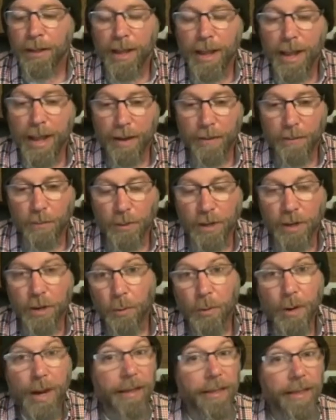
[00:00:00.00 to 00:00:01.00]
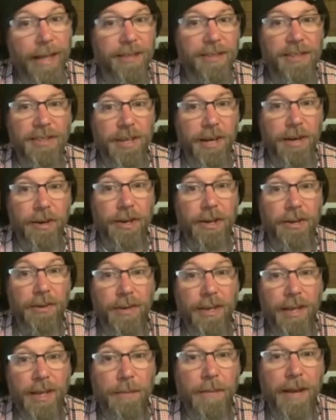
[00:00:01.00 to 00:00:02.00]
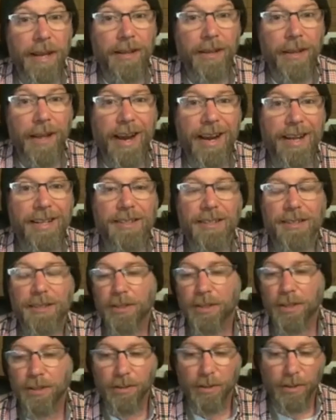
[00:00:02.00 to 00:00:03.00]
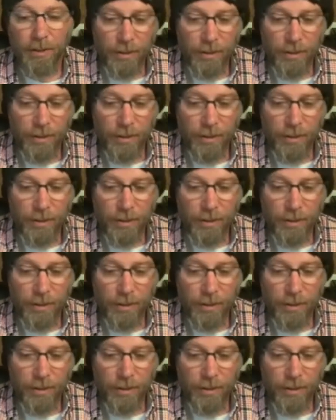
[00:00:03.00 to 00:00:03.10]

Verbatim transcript: and recreate that scenario in my class. You know,